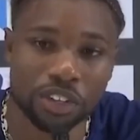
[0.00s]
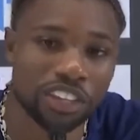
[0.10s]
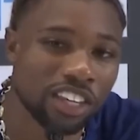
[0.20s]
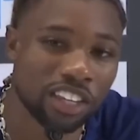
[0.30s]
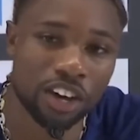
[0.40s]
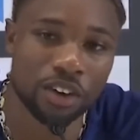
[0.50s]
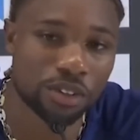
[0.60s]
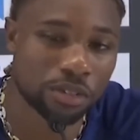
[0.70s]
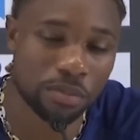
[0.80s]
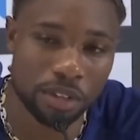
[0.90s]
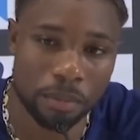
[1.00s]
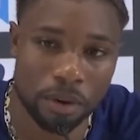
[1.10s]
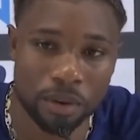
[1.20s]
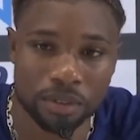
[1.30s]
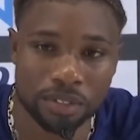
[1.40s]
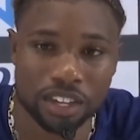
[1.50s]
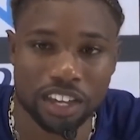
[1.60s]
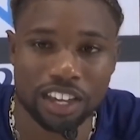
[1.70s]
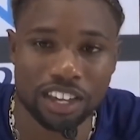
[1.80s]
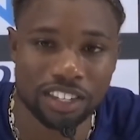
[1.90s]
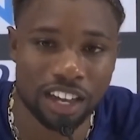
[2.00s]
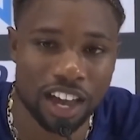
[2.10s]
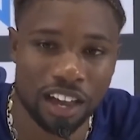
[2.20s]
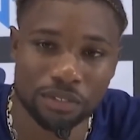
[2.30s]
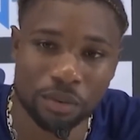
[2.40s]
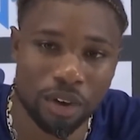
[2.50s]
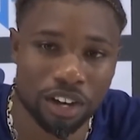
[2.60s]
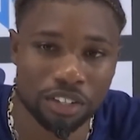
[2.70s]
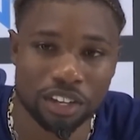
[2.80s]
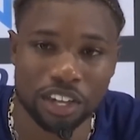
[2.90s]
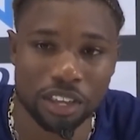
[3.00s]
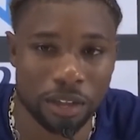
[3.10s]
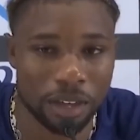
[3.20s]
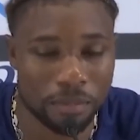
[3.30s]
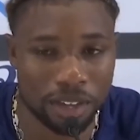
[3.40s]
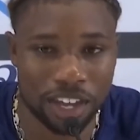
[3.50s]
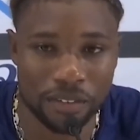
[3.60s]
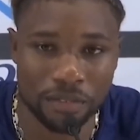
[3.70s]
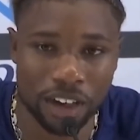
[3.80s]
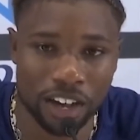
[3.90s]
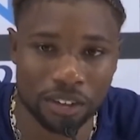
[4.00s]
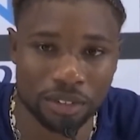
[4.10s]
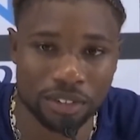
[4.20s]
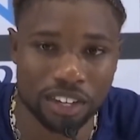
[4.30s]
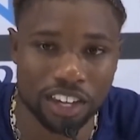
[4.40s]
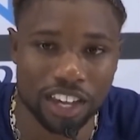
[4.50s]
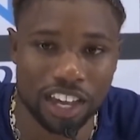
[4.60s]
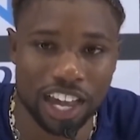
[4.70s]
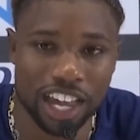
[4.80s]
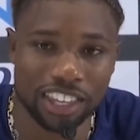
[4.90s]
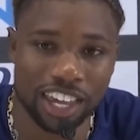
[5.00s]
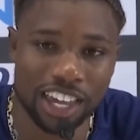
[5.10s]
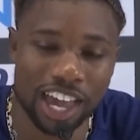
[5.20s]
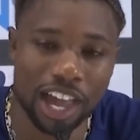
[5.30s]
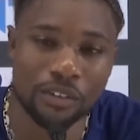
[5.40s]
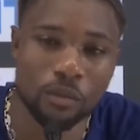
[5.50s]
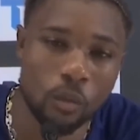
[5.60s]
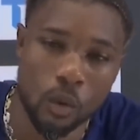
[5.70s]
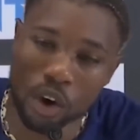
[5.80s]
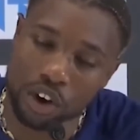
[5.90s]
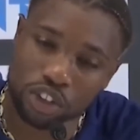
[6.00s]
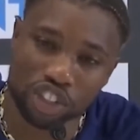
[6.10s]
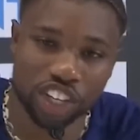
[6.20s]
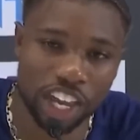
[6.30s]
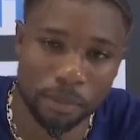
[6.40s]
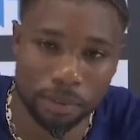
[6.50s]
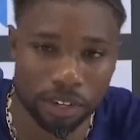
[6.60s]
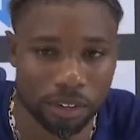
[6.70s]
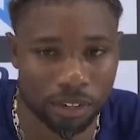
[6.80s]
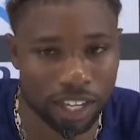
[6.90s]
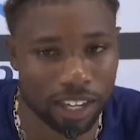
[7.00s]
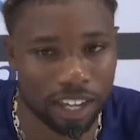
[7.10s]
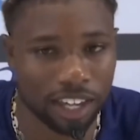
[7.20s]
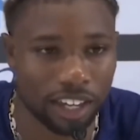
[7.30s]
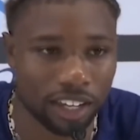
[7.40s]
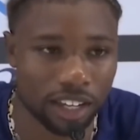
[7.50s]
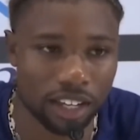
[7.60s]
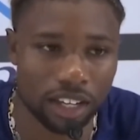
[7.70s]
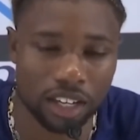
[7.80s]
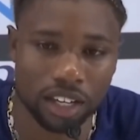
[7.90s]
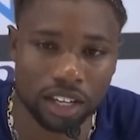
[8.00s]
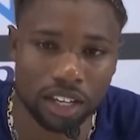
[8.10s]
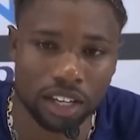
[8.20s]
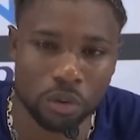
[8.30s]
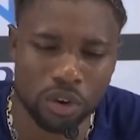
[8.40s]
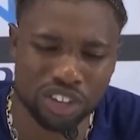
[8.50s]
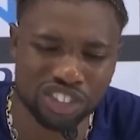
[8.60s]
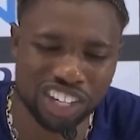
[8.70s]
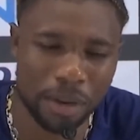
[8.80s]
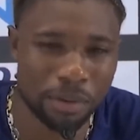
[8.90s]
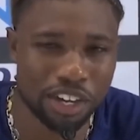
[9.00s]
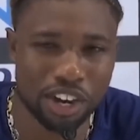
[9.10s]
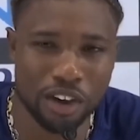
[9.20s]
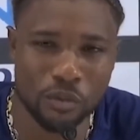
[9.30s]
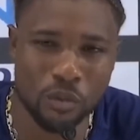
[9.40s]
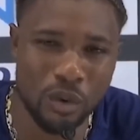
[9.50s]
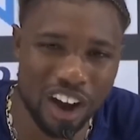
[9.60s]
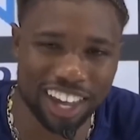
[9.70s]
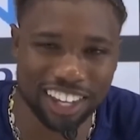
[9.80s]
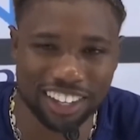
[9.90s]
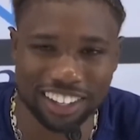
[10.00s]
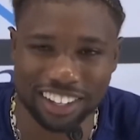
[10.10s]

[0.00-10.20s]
The thing that hurts me the most is that I have to watch the NBA finals and they have world champion on their head. World champion of what?